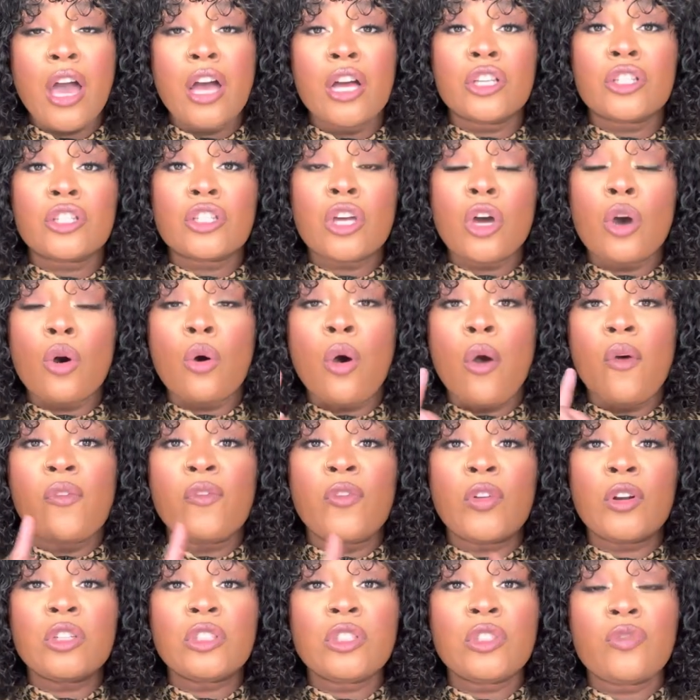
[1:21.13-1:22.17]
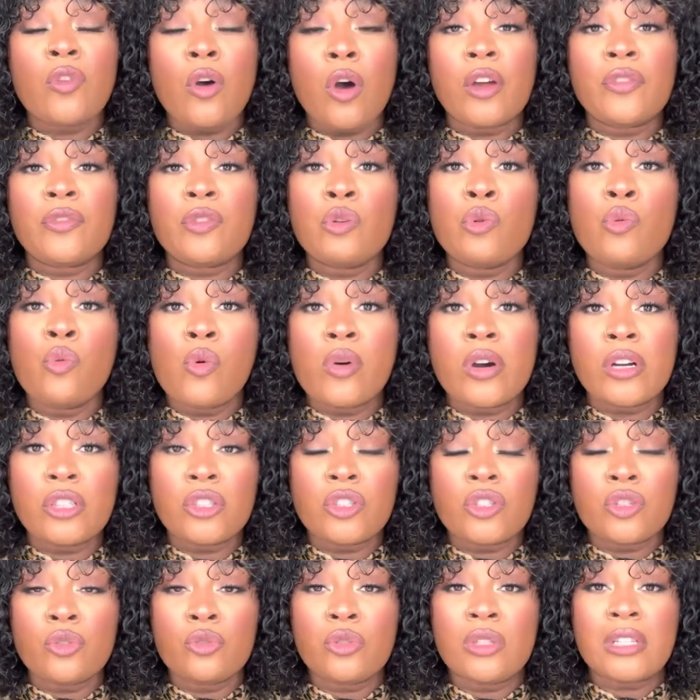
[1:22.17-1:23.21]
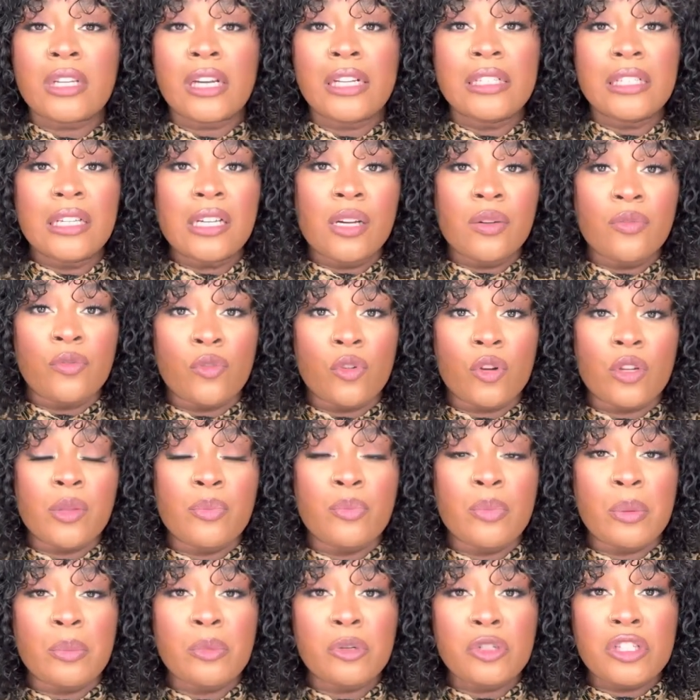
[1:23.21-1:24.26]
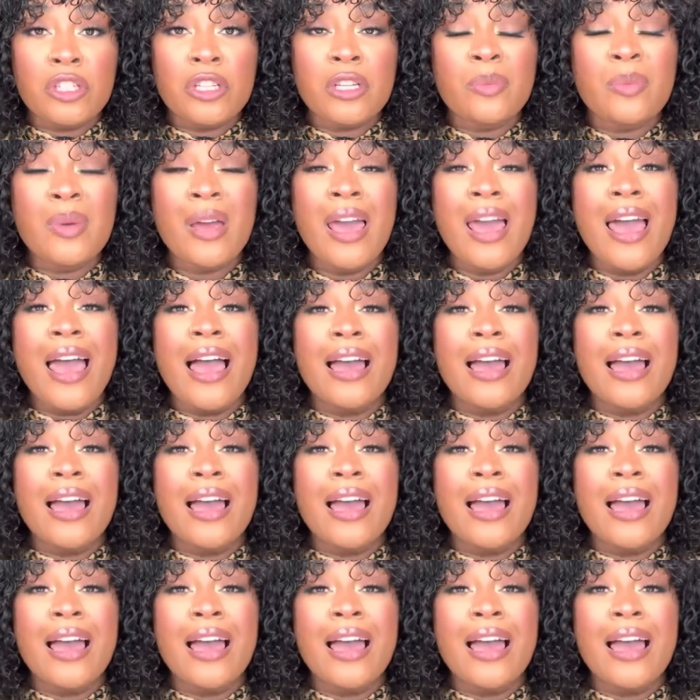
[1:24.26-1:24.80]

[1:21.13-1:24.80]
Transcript: So first of all, if you want to sign up for the membership,